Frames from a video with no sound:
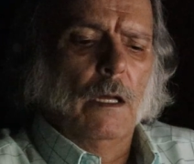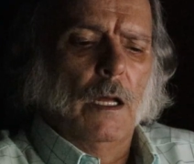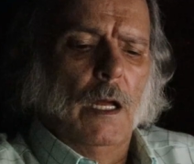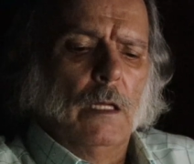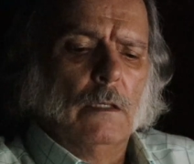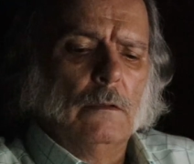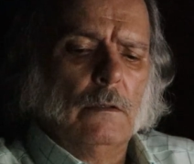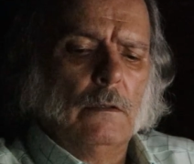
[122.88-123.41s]

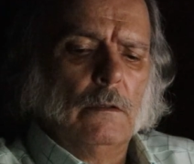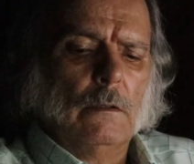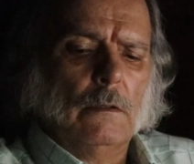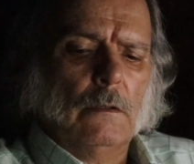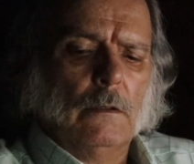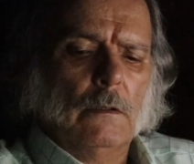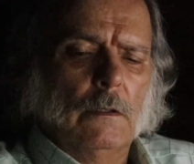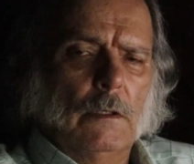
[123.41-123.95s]
And
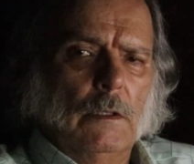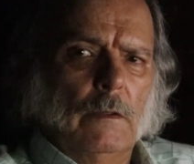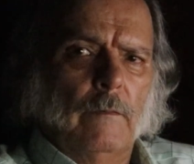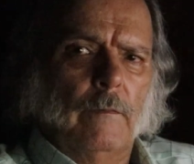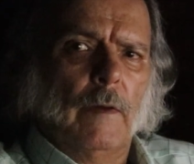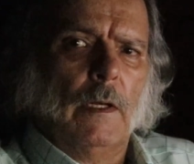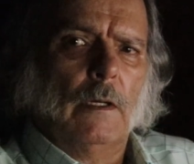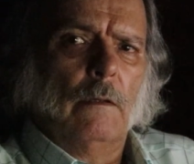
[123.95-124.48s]

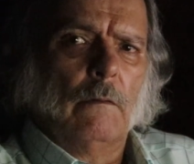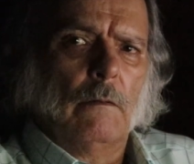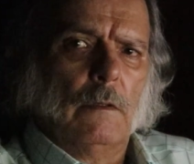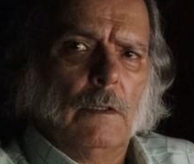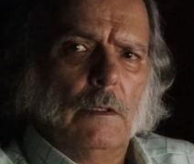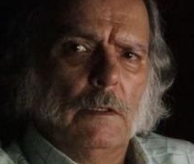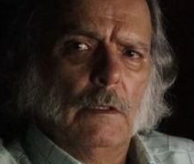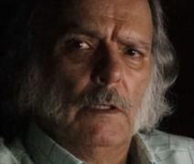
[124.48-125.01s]
if I
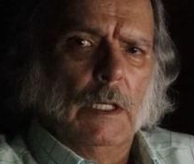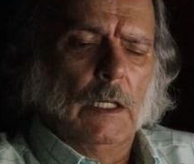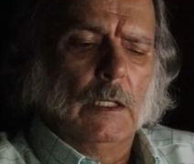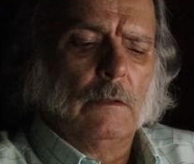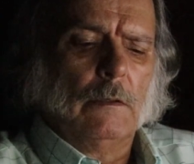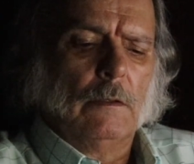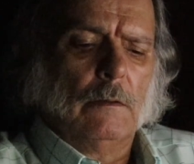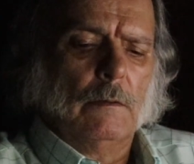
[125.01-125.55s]
look
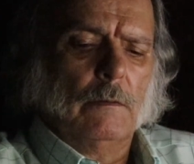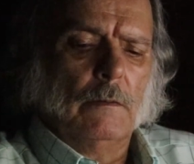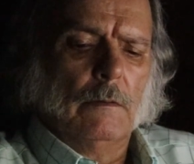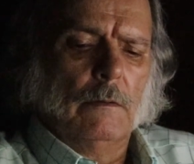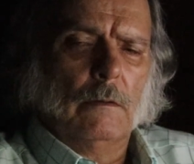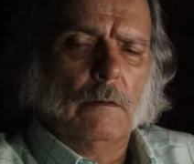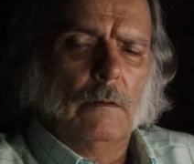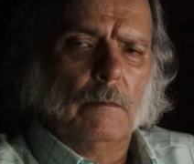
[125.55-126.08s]
at
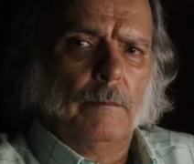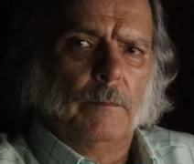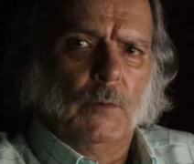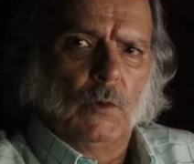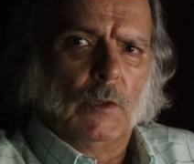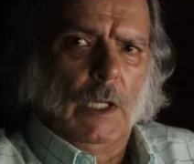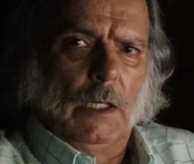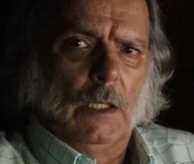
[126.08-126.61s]

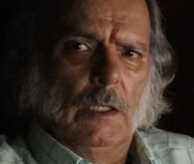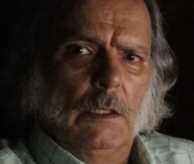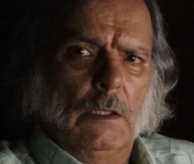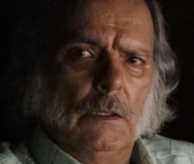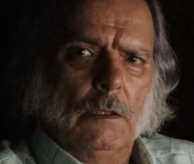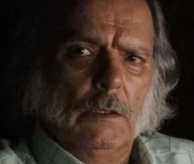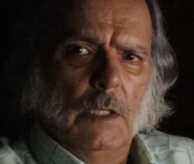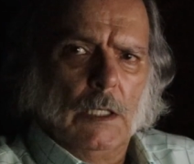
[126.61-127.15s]
Putin
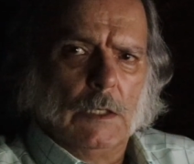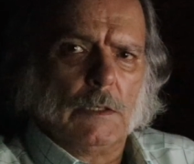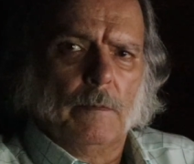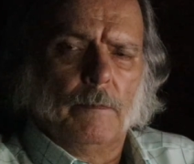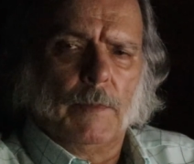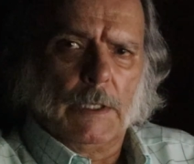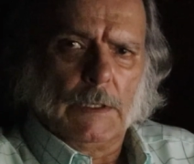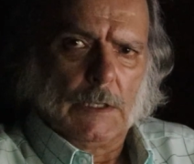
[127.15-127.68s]
as a
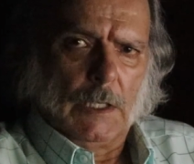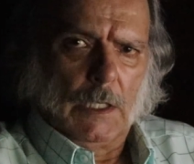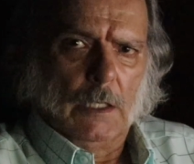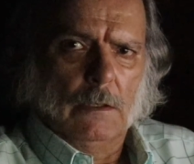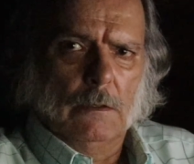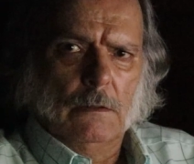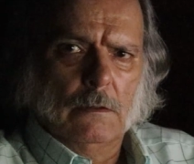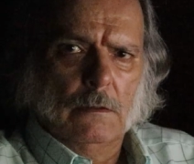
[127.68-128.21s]
president,
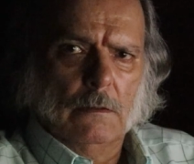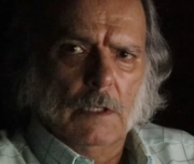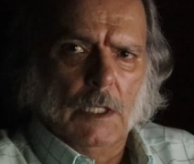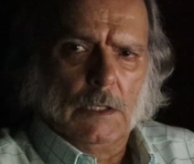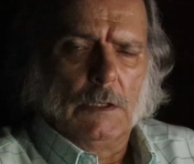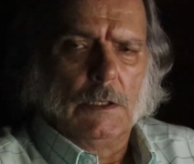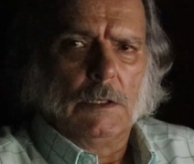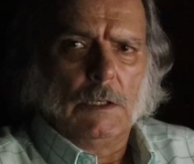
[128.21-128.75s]

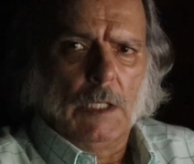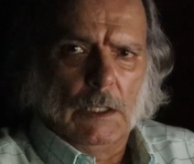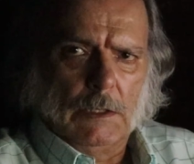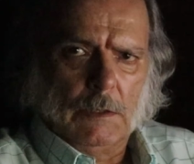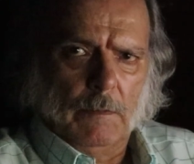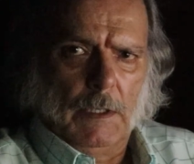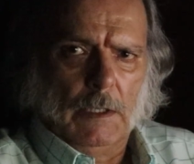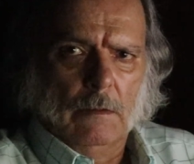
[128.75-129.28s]
as a
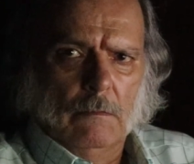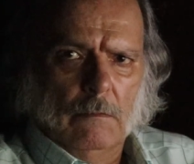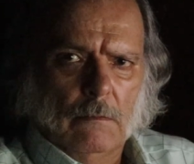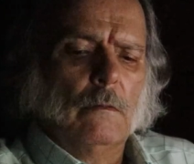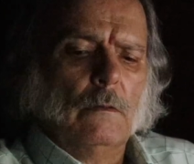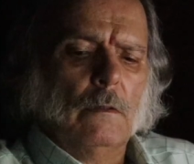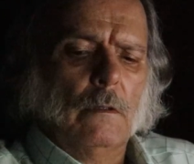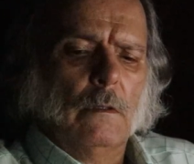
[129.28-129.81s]
statesman,
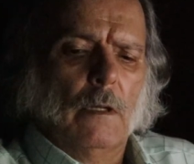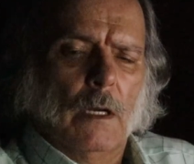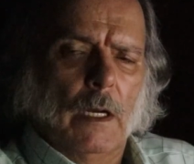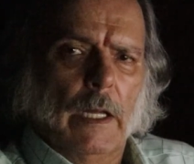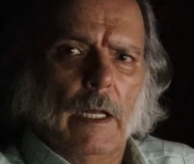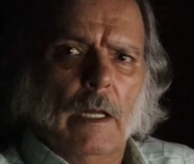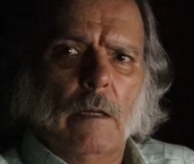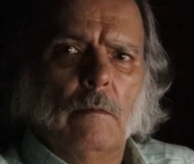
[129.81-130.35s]

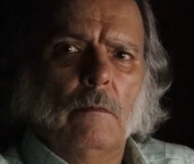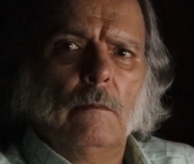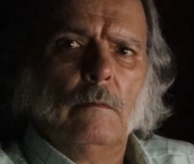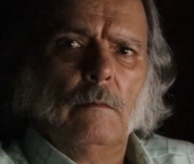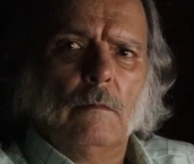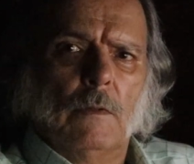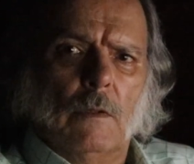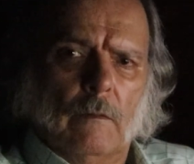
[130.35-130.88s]
I
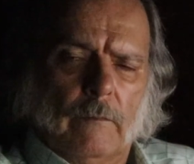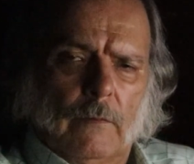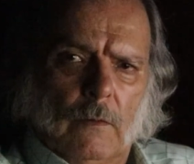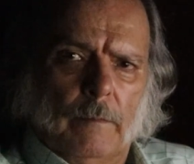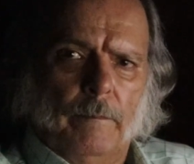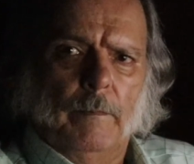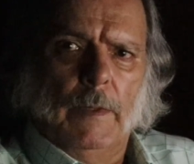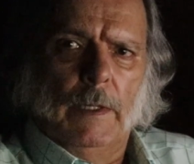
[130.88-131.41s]
am of the
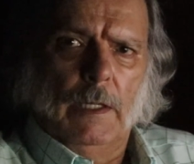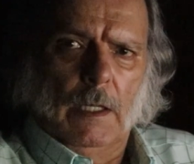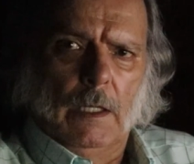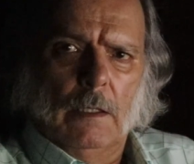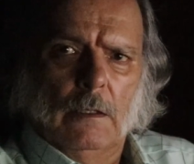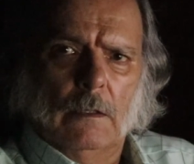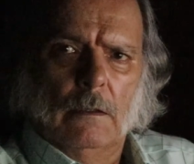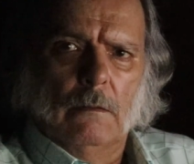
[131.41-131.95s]

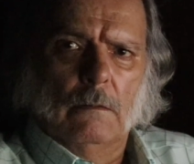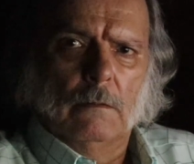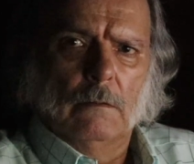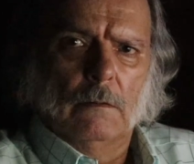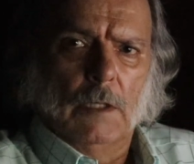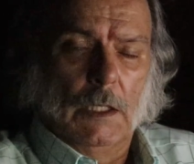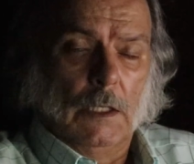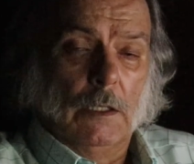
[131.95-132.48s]
opinion
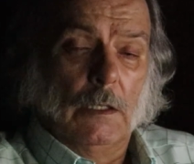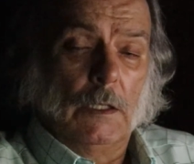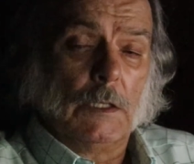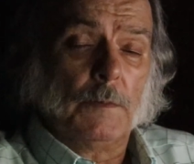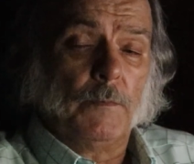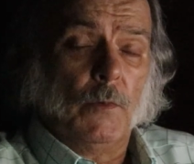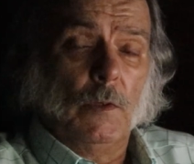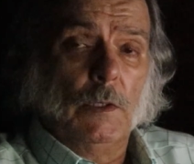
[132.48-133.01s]
that at
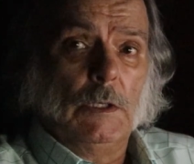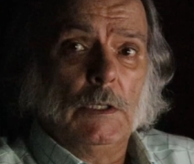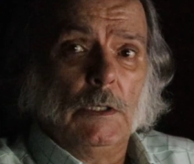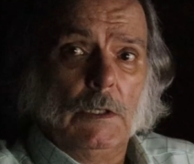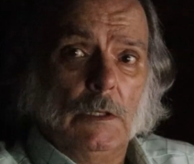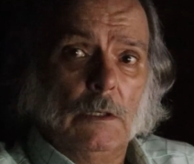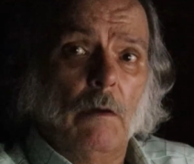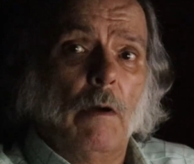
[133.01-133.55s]
this point
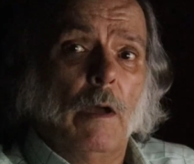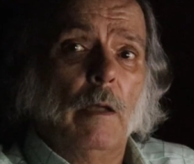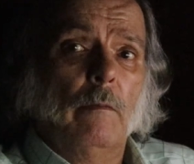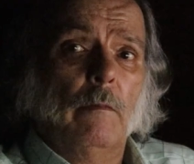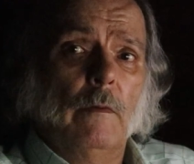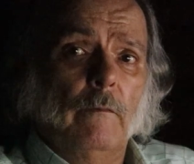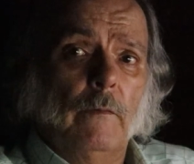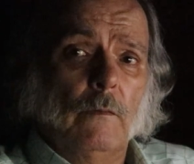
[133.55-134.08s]
in
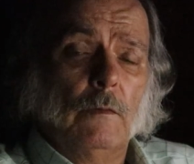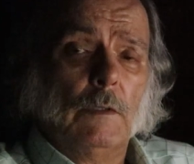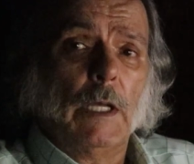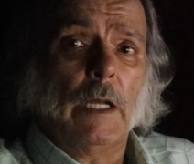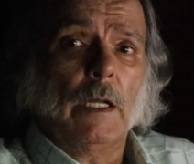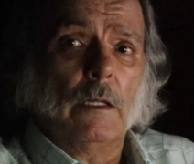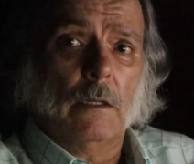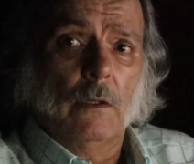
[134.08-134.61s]
time, if you
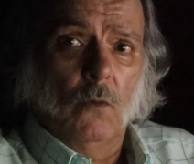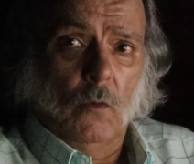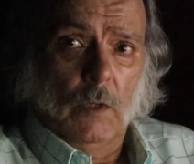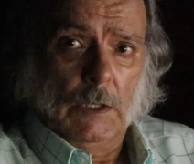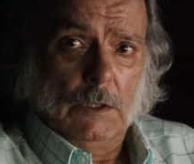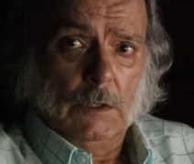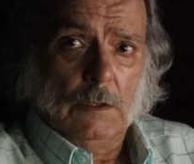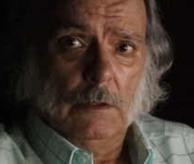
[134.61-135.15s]
take the
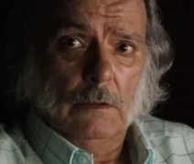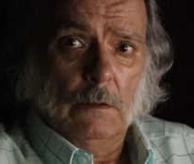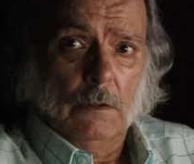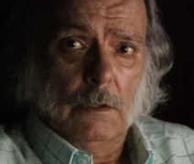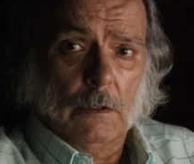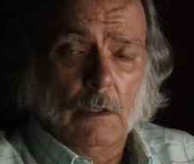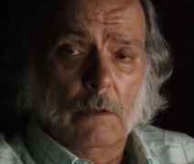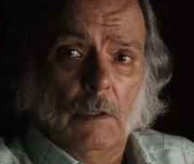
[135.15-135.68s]
West,
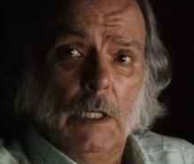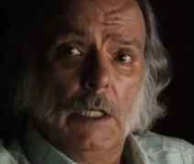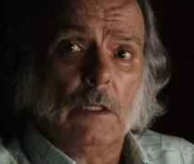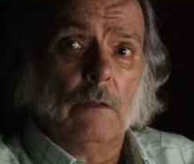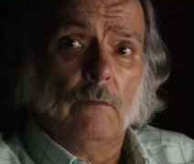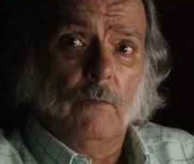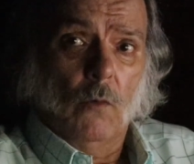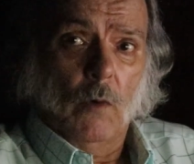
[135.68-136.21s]
the
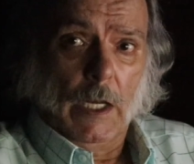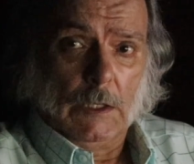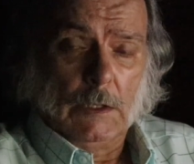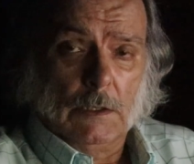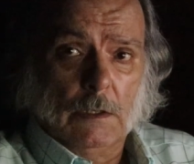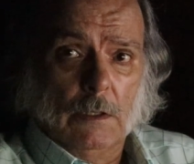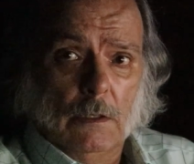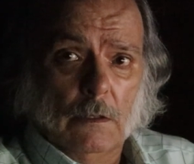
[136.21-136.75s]
collective
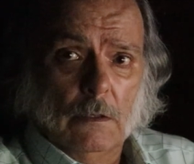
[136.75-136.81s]
West,